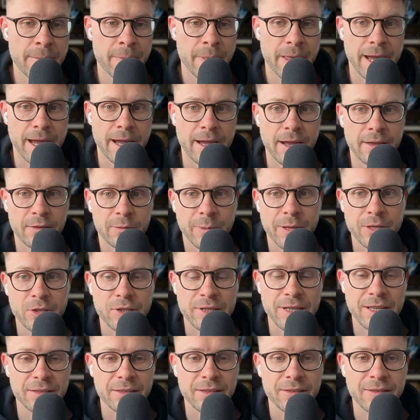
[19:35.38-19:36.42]

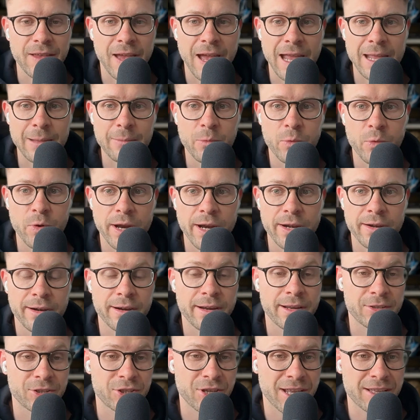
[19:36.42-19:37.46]
Especially in the time where
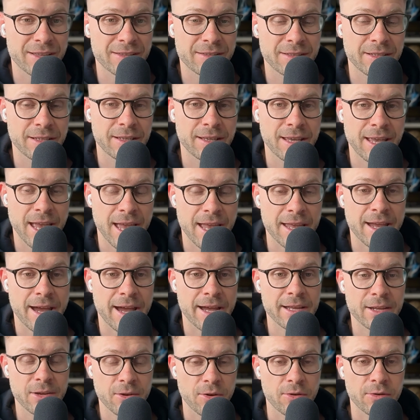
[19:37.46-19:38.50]
agentic
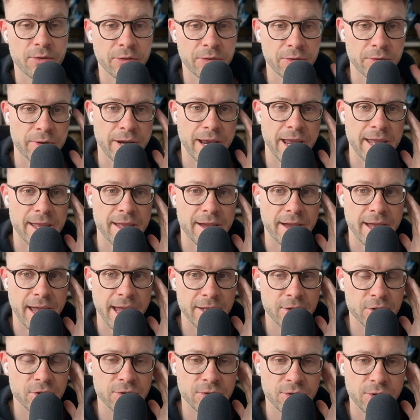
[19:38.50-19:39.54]
AI cost or AI
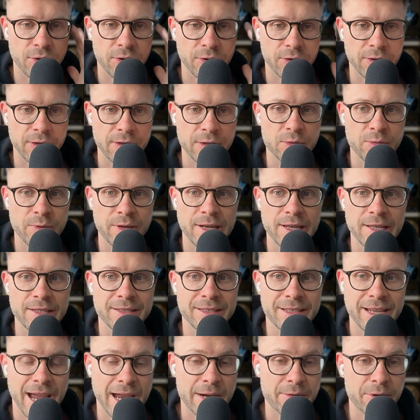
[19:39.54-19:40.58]
agent cost is really
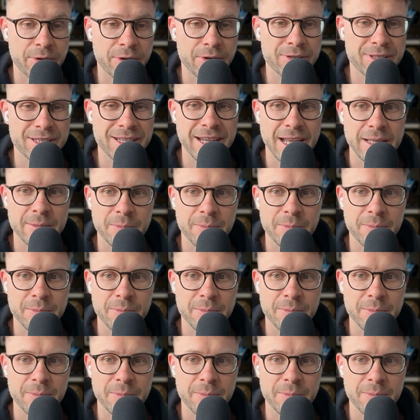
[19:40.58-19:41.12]
skyrocketing and